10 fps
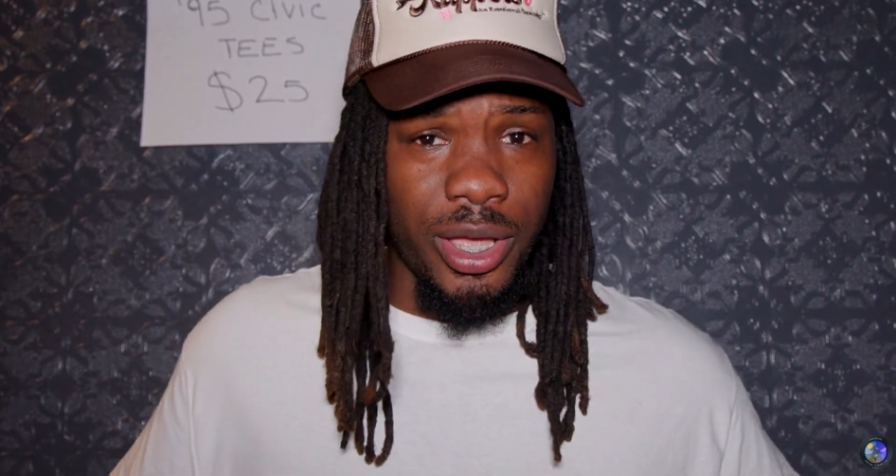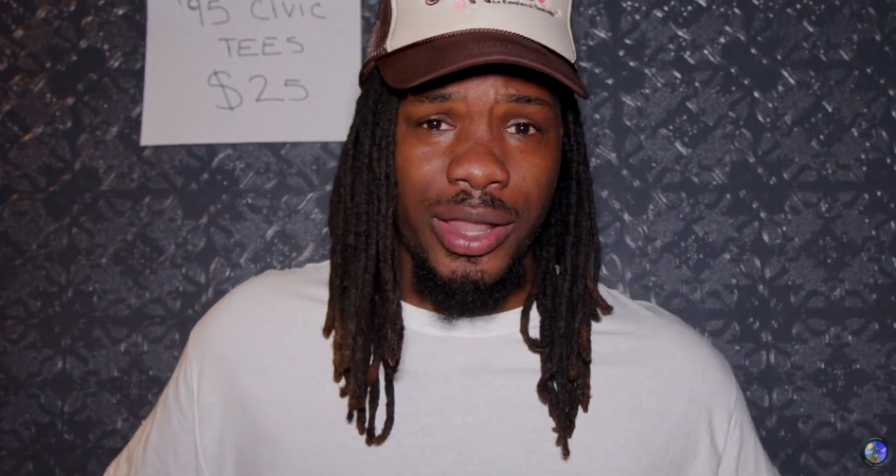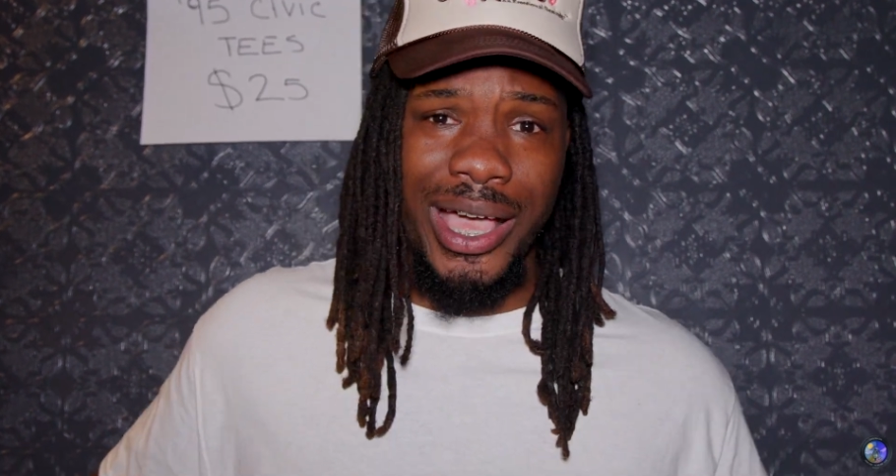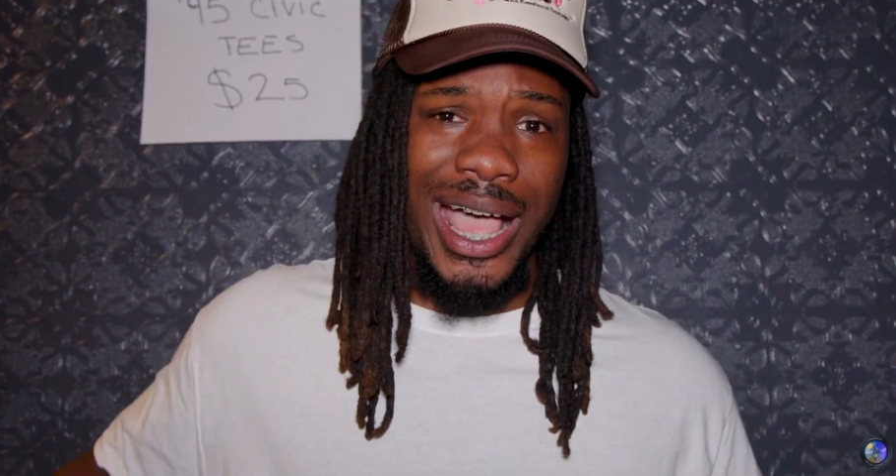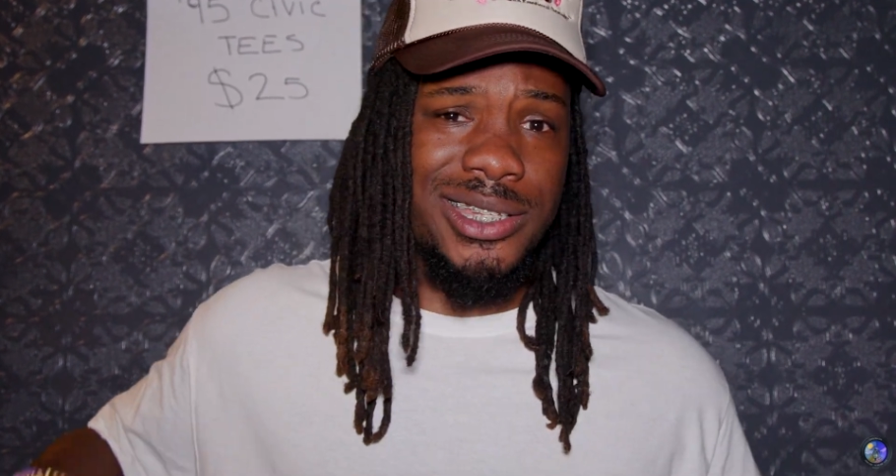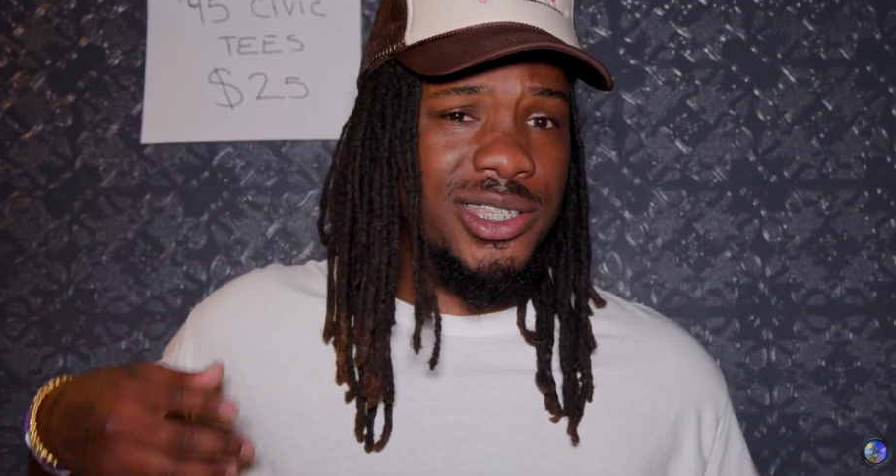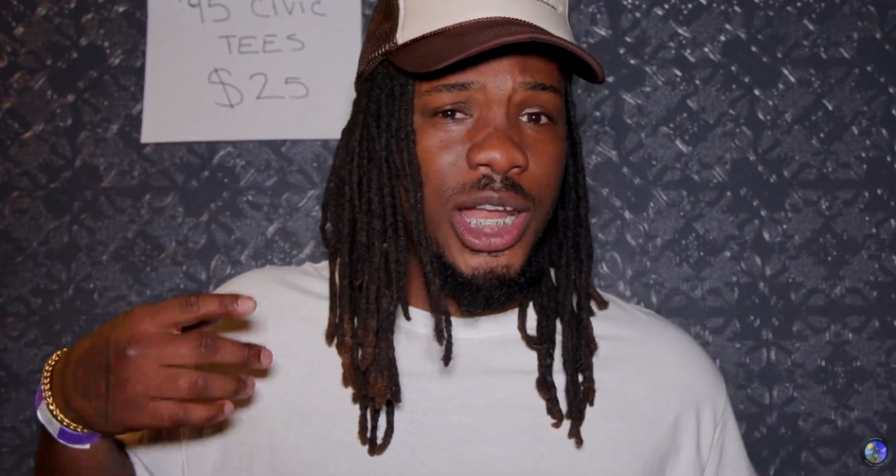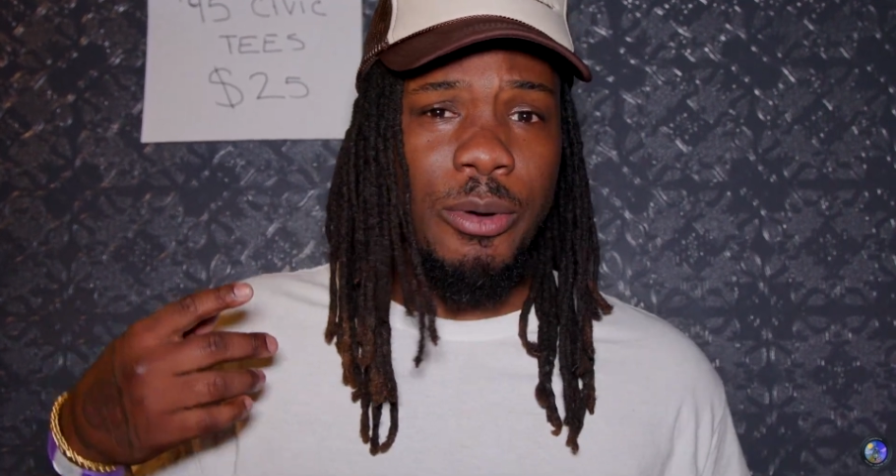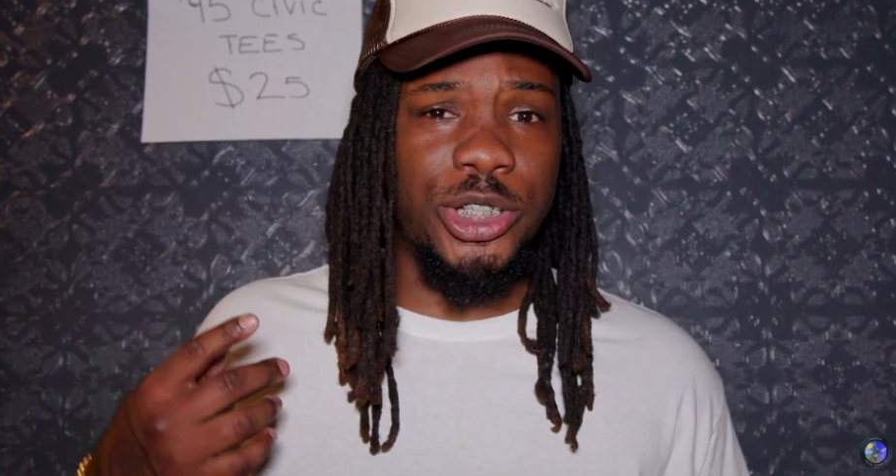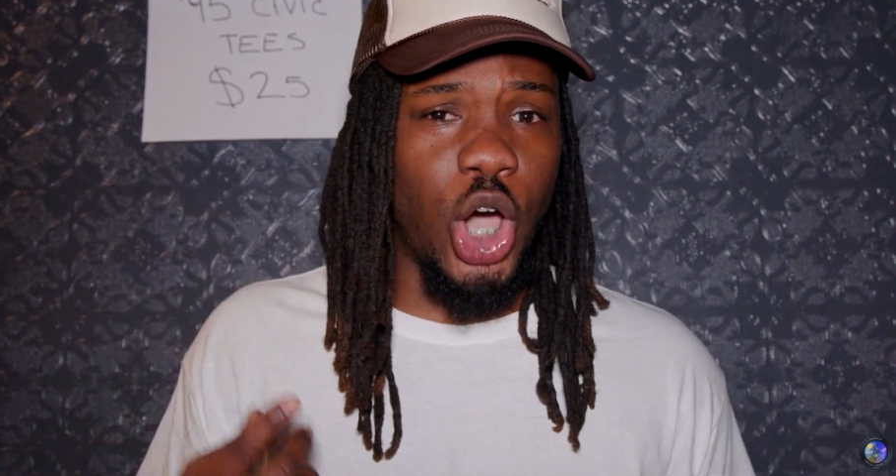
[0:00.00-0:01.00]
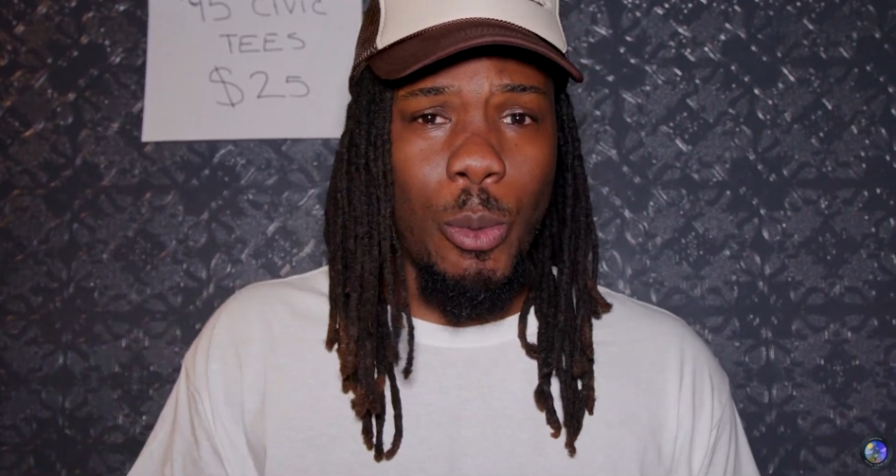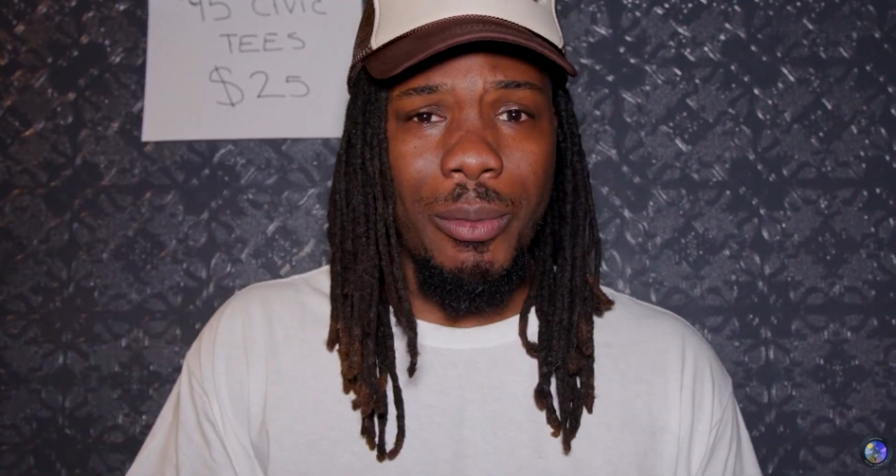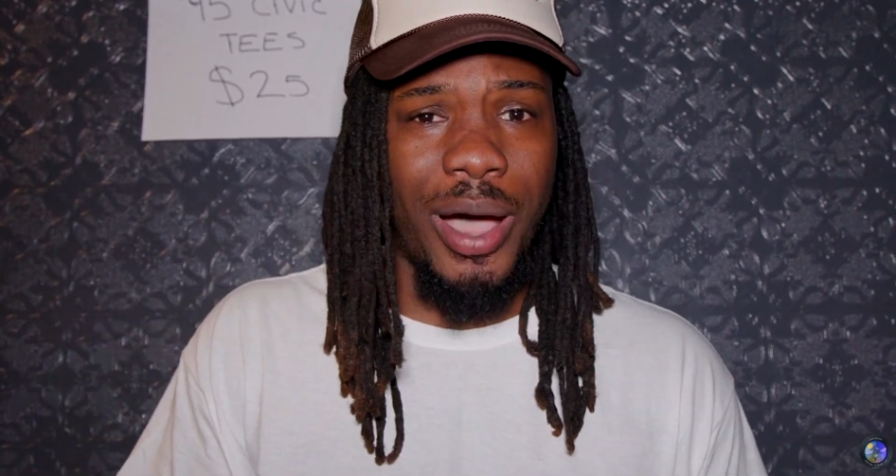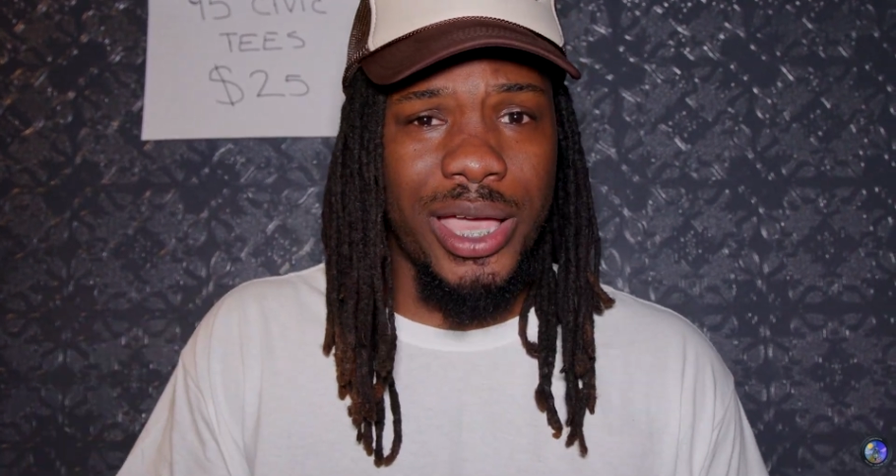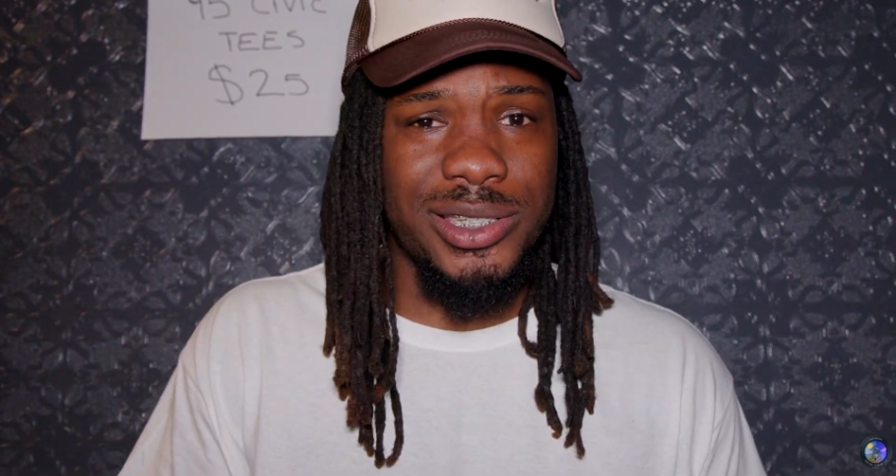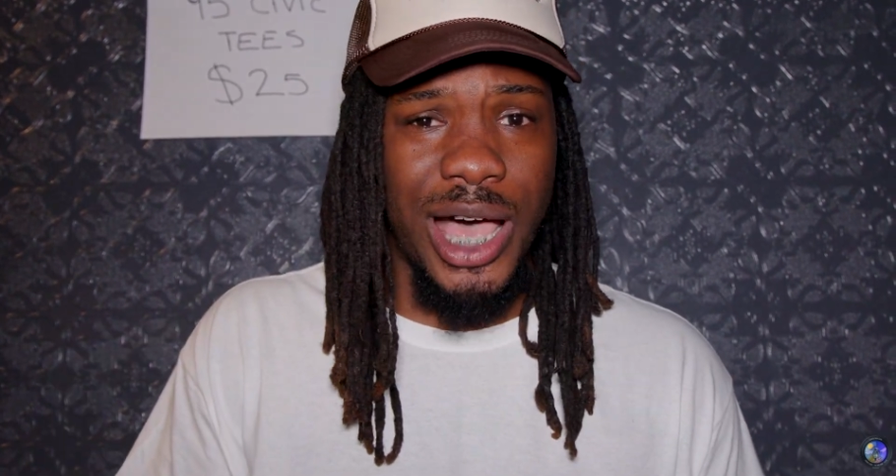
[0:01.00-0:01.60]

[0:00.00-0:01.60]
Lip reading: Like I just did a bunch of open mics.